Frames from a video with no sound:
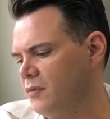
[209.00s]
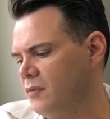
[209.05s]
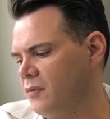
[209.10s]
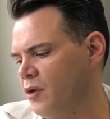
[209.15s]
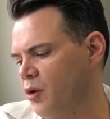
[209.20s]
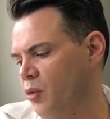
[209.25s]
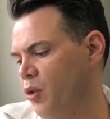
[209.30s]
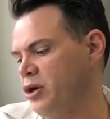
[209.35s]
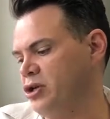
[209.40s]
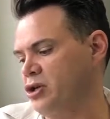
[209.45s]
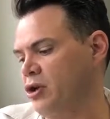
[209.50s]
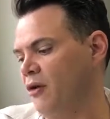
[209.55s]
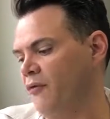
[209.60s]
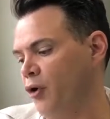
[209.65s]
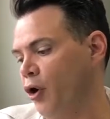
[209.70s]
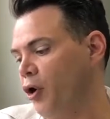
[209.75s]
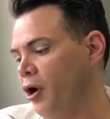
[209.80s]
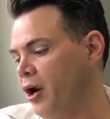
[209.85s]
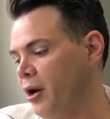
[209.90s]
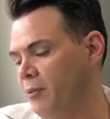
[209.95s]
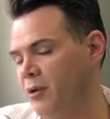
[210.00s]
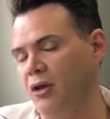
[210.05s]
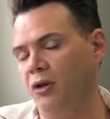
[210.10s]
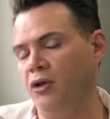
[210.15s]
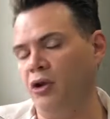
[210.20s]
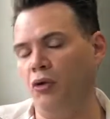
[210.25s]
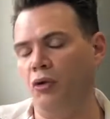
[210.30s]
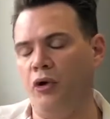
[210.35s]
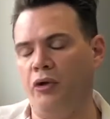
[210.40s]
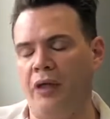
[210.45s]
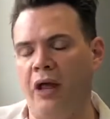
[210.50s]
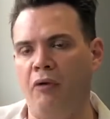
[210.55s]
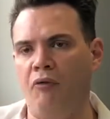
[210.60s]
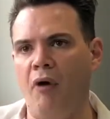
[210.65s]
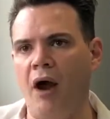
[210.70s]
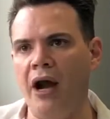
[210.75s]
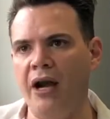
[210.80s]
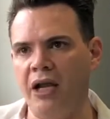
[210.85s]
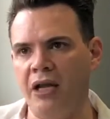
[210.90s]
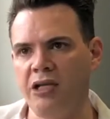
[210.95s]
The question I've got on him, you'll get that
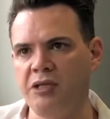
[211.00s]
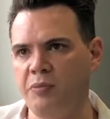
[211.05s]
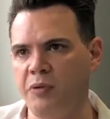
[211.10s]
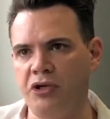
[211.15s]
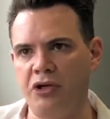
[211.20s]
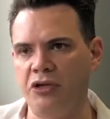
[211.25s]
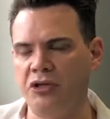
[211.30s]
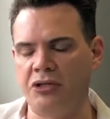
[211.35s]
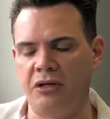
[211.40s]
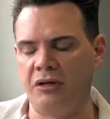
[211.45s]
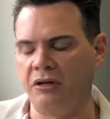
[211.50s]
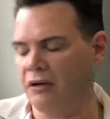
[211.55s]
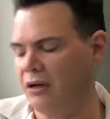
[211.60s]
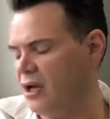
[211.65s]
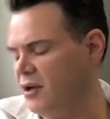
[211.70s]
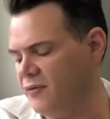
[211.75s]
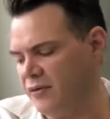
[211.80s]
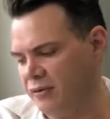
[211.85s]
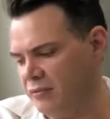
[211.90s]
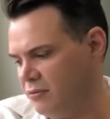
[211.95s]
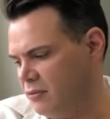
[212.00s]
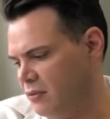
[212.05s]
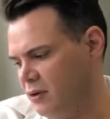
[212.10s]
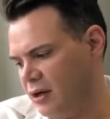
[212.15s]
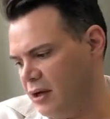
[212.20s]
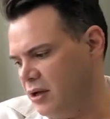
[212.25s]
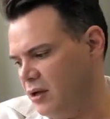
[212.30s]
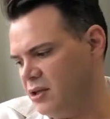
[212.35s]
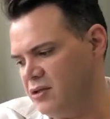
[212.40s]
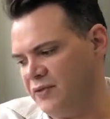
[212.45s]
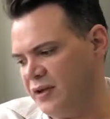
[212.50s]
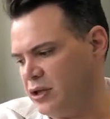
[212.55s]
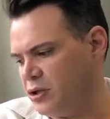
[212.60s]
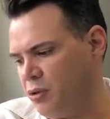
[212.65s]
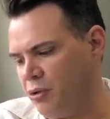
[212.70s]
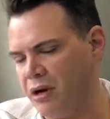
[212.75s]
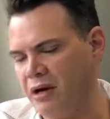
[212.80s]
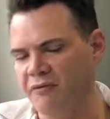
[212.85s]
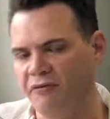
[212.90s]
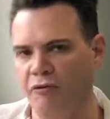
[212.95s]
rating he's produced, and even his
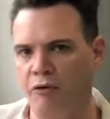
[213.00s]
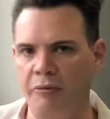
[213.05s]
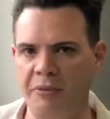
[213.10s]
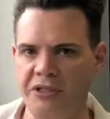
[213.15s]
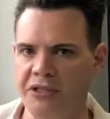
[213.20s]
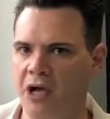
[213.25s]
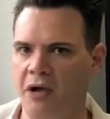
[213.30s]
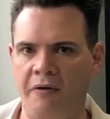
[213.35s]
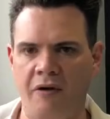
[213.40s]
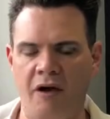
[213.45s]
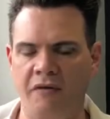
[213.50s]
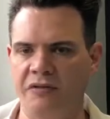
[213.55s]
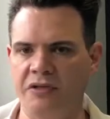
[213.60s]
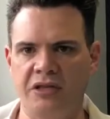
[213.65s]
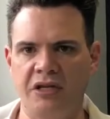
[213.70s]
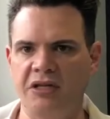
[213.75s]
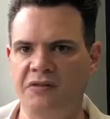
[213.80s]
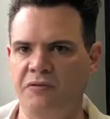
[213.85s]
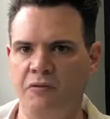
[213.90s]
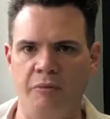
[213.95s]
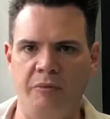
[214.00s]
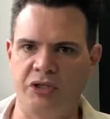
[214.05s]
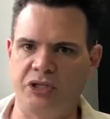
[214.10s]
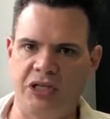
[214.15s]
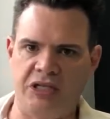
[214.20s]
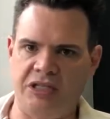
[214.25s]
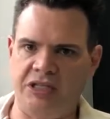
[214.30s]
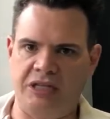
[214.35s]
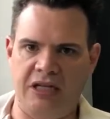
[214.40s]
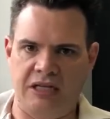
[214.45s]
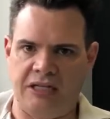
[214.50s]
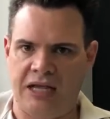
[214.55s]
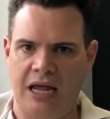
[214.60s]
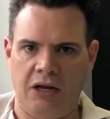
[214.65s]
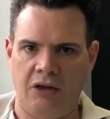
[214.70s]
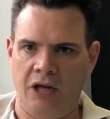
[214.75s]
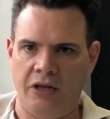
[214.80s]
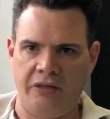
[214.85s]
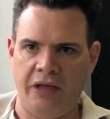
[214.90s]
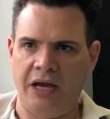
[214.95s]
Victorian form, his overseas form, it just sticks
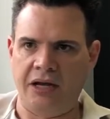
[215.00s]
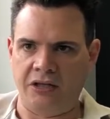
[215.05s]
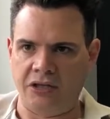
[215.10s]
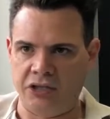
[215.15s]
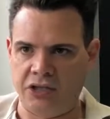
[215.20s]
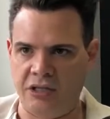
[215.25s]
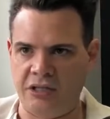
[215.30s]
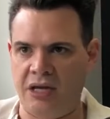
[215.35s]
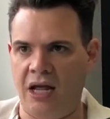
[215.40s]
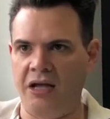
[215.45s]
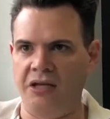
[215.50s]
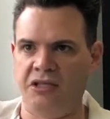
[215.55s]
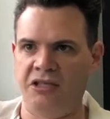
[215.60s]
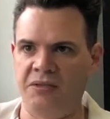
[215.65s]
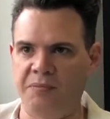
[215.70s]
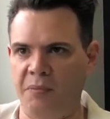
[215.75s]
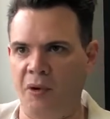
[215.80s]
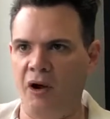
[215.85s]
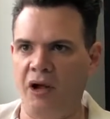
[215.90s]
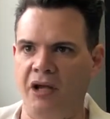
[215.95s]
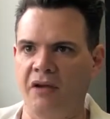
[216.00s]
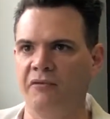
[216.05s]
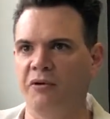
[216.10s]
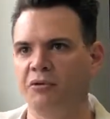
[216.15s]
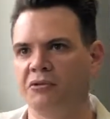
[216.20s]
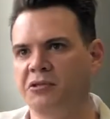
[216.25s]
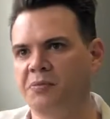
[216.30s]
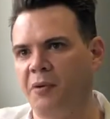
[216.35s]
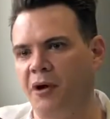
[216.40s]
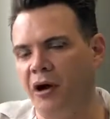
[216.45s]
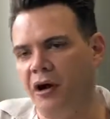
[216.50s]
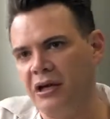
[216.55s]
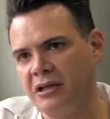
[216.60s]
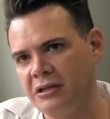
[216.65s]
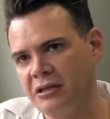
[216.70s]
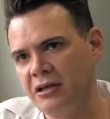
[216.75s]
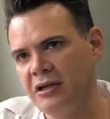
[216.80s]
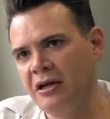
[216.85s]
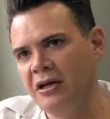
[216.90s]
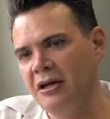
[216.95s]
out like that. It's just a spike of all
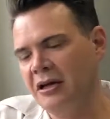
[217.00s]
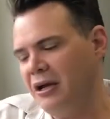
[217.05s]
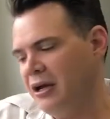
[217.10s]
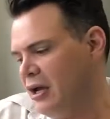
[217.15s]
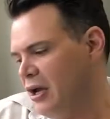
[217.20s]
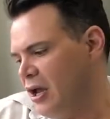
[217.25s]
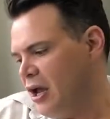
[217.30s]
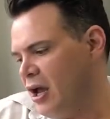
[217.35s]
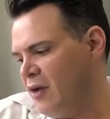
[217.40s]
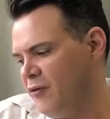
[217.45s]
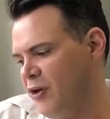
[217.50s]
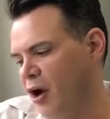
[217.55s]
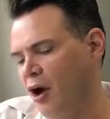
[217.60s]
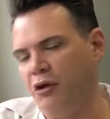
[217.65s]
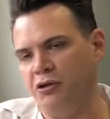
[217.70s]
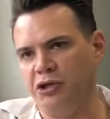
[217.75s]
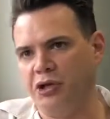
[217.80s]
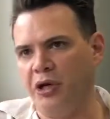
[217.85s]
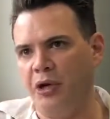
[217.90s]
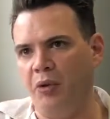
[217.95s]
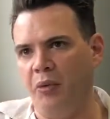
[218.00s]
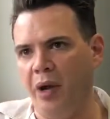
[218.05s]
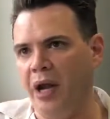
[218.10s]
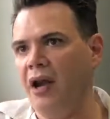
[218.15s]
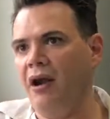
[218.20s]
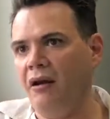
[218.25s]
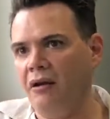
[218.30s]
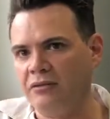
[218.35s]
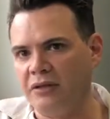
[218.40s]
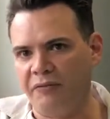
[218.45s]
spikes. If he holds it, he'll win.